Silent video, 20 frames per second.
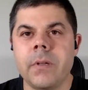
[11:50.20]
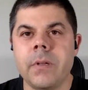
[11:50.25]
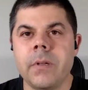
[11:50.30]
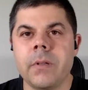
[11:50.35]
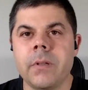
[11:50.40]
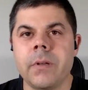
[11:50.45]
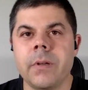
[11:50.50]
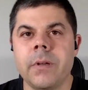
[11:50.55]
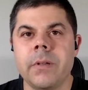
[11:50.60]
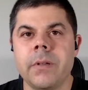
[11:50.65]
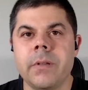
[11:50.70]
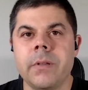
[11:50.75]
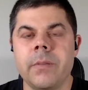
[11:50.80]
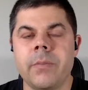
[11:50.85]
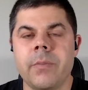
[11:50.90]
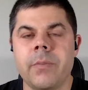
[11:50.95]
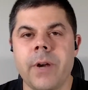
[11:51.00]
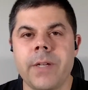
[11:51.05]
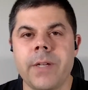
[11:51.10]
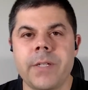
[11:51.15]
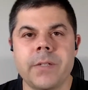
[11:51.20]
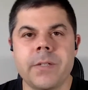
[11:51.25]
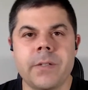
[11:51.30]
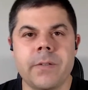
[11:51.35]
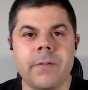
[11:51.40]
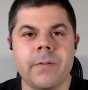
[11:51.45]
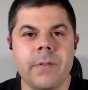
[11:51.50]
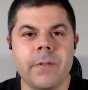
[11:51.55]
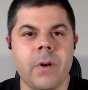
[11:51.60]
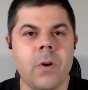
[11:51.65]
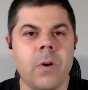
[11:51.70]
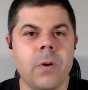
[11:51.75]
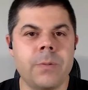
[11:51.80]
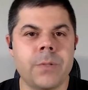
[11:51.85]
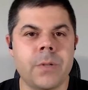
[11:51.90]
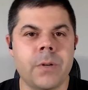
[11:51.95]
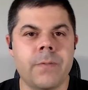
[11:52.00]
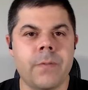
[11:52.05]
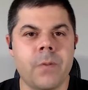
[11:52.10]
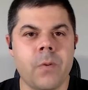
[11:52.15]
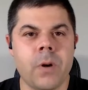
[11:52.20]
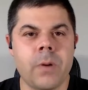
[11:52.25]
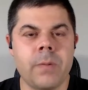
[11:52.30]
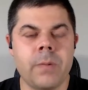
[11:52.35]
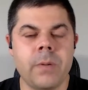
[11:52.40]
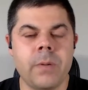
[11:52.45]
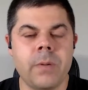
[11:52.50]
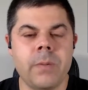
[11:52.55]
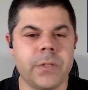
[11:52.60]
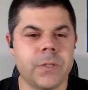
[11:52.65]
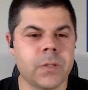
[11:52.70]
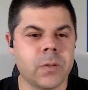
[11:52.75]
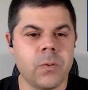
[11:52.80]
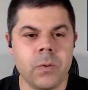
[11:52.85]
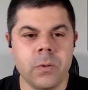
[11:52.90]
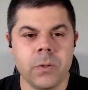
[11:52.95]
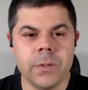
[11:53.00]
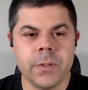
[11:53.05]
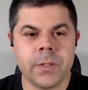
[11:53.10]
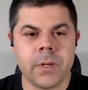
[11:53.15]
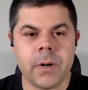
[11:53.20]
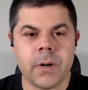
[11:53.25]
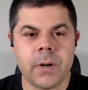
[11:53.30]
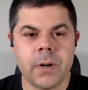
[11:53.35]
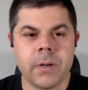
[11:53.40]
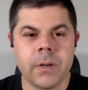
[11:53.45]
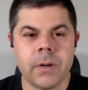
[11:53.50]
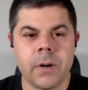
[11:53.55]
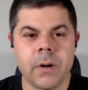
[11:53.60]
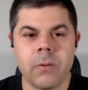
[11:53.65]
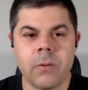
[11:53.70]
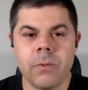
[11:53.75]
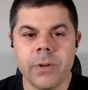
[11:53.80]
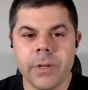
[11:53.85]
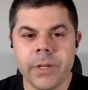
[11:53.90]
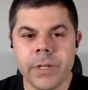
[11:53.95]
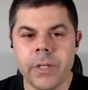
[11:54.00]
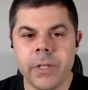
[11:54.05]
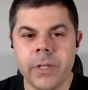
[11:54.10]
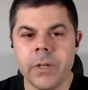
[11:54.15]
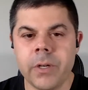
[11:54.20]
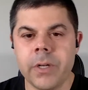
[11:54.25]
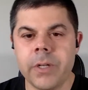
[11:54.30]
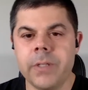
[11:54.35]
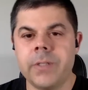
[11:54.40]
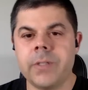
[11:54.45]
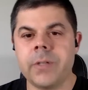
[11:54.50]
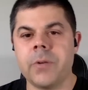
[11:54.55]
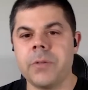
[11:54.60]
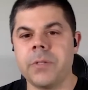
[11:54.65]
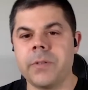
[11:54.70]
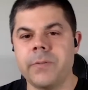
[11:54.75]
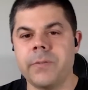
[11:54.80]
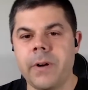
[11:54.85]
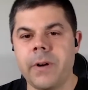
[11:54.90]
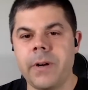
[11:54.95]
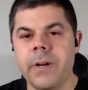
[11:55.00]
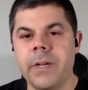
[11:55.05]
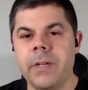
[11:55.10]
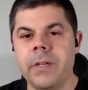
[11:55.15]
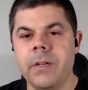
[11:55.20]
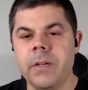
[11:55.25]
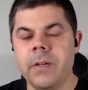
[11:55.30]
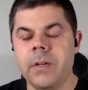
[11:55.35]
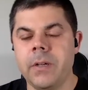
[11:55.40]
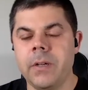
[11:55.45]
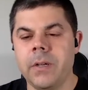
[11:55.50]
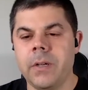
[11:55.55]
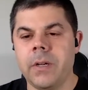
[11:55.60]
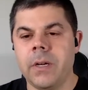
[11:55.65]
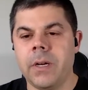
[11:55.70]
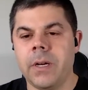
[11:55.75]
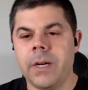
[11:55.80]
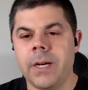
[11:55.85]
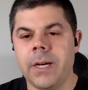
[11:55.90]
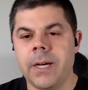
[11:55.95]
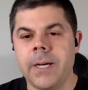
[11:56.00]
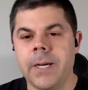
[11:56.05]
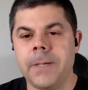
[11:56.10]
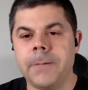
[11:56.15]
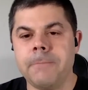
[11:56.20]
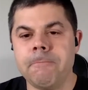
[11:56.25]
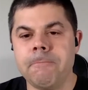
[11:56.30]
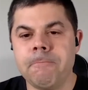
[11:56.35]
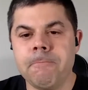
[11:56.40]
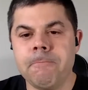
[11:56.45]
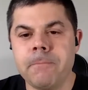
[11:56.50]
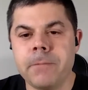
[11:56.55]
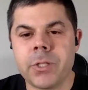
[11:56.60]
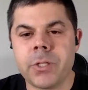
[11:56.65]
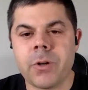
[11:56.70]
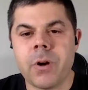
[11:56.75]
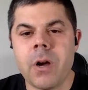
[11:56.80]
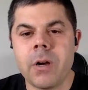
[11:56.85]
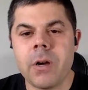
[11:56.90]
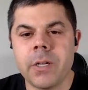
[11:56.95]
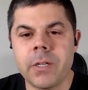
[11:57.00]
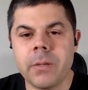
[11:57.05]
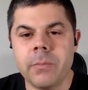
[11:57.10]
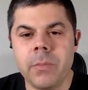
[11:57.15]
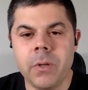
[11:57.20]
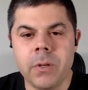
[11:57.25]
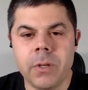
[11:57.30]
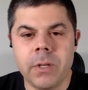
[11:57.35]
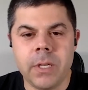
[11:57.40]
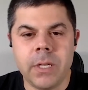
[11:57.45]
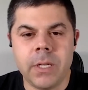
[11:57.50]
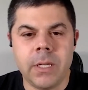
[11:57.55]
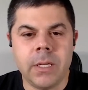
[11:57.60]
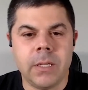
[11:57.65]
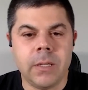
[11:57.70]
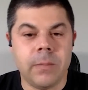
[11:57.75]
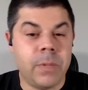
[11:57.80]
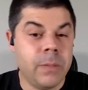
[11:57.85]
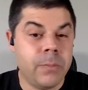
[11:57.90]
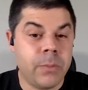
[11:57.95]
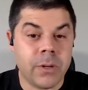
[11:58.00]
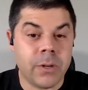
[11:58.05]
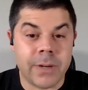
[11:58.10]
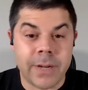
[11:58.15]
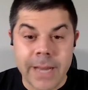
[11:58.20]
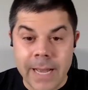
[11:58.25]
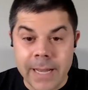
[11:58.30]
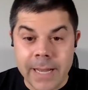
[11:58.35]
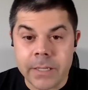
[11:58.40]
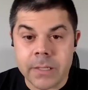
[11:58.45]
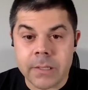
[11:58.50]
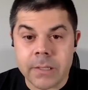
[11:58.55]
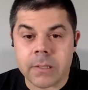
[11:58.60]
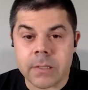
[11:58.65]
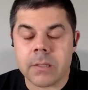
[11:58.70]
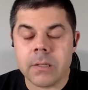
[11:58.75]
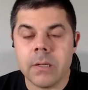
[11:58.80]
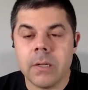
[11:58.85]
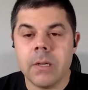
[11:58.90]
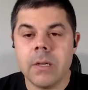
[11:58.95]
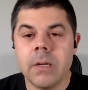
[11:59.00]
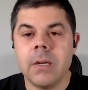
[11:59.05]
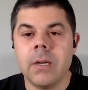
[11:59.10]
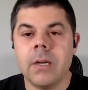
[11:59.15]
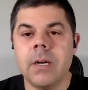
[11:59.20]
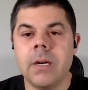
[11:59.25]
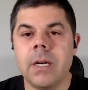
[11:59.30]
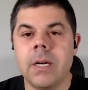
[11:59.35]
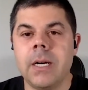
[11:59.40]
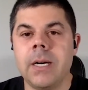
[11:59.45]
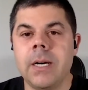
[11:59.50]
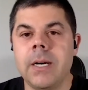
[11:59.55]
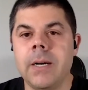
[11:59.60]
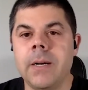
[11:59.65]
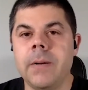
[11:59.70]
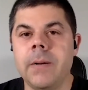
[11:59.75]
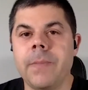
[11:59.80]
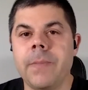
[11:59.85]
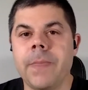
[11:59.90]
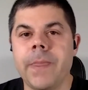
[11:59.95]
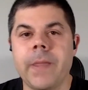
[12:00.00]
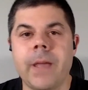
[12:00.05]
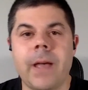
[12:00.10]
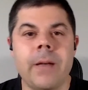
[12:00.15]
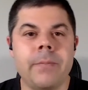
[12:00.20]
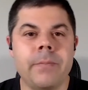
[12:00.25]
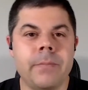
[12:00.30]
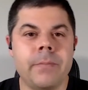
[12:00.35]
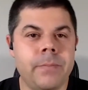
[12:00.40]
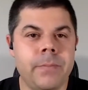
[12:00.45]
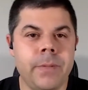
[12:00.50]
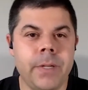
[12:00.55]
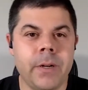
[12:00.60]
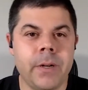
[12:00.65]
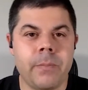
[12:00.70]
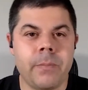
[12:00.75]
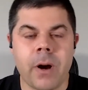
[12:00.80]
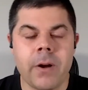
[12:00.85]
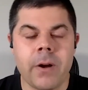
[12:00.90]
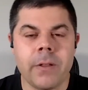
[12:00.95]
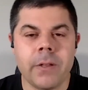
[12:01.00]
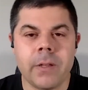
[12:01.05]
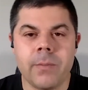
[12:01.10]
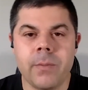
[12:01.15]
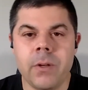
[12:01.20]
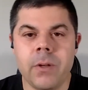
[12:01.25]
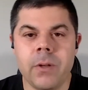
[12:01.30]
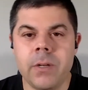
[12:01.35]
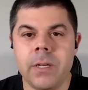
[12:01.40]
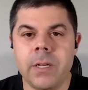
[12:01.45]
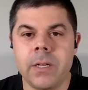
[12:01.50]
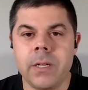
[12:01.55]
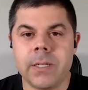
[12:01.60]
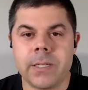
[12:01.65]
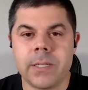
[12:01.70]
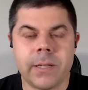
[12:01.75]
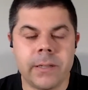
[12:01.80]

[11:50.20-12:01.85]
the prices of the homes are affordable, but the schools are really good. So it's a very strong community. The people are nice. I'm part of the community because I